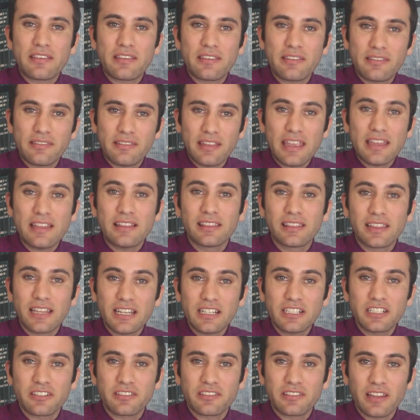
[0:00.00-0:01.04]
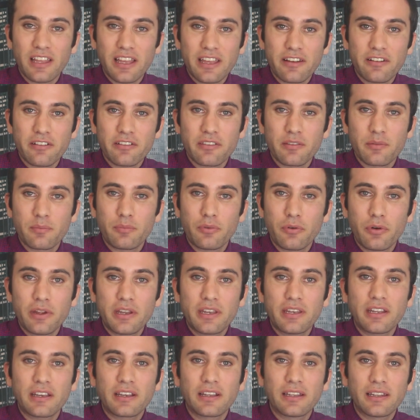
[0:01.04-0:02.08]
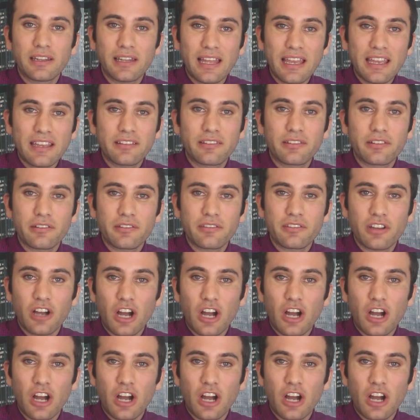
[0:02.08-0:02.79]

state legislators appointing electors